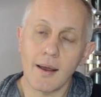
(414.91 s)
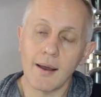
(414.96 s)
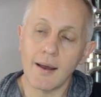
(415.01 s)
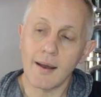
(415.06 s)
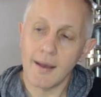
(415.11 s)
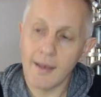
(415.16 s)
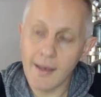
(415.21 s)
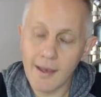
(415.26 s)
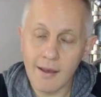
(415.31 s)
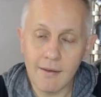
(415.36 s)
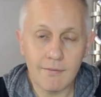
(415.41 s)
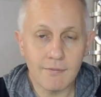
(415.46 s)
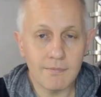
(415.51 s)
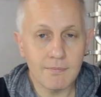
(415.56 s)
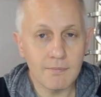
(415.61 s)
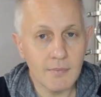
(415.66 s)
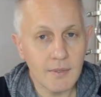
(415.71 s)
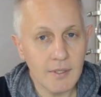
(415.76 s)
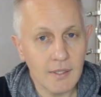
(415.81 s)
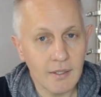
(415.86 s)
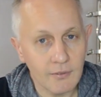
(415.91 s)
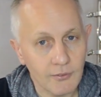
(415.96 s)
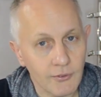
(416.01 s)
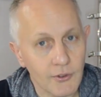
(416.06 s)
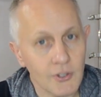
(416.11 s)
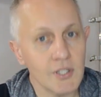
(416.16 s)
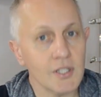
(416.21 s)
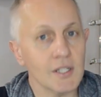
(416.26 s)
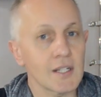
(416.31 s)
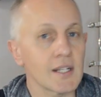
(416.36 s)
I am,
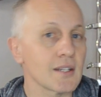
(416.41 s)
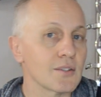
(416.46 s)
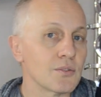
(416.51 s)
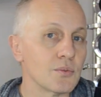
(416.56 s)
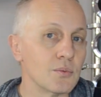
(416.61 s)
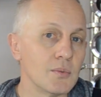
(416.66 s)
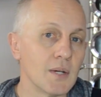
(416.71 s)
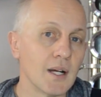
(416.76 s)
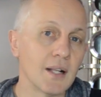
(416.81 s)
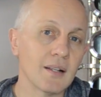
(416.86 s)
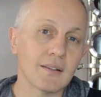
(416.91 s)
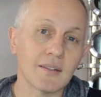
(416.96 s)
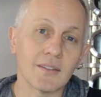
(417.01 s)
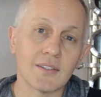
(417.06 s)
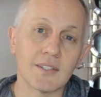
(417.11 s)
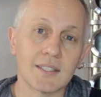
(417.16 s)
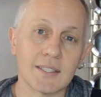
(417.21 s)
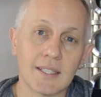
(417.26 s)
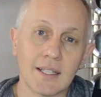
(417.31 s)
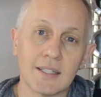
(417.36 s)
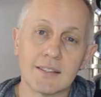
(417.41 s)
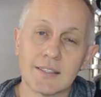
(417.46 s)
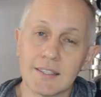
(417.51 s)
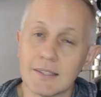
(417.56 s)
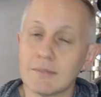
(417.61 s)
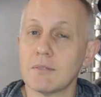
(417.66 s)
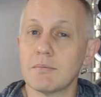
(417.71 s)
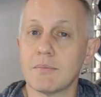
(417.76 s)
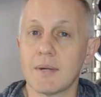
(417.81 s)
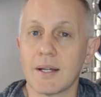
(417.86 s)
unfortunately, as well going to sell
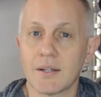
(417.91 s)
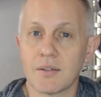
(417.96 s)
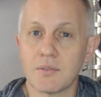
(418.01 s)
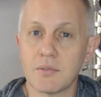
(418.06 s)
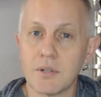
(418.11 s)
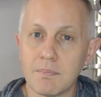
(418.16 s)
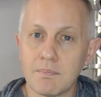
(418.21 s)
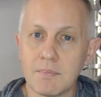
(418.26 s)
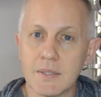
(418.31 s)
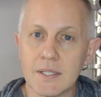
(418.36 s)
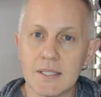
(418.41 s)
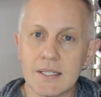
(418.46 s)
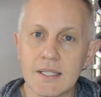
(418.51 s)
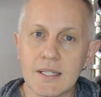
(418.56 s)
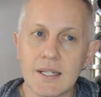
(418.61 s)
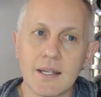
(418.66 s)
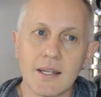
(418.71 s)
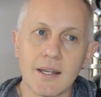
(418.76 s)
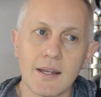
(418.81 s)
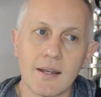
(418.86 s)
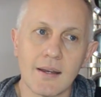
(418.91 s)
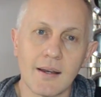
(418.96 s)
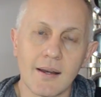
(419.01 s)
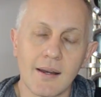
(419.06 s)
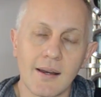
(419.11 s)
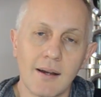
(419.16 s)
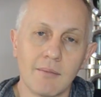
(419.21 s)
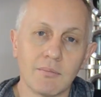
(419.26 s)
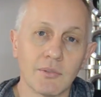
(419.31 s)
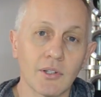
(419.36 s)
some of my equipment.
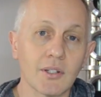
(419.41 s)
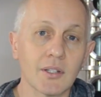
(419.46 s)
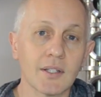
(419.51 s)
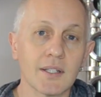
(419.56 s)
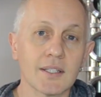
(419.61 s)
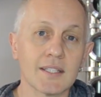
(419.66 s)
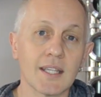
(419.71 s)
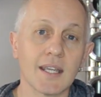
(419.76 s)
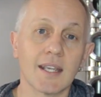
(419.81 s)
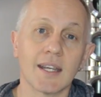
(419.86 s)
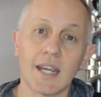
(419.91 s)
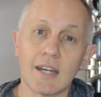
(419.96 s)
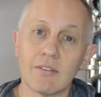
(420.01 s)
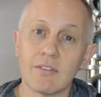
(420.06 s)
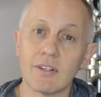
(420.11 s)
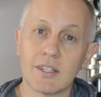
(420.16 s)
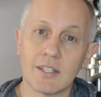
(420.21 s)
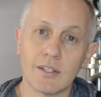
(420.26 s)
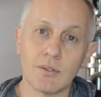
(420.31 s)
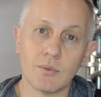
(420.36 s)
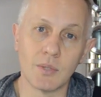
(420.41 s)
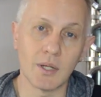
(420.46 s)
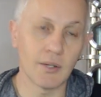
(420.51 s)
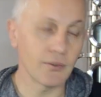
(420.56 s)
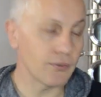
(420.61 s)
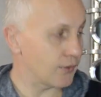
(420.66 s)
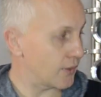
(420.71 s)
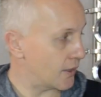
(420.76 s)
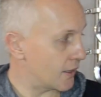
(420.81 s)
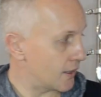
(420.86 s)
I'm not going to take everything with,
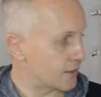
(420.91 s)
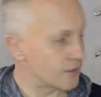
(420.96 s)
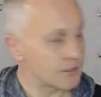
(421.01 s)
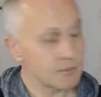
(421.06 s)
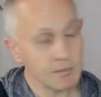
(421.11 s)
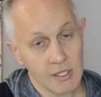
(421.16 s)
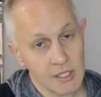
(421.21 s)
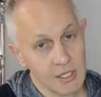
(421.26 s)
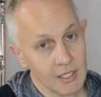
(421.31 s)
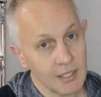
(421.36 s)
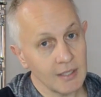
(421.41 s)
especially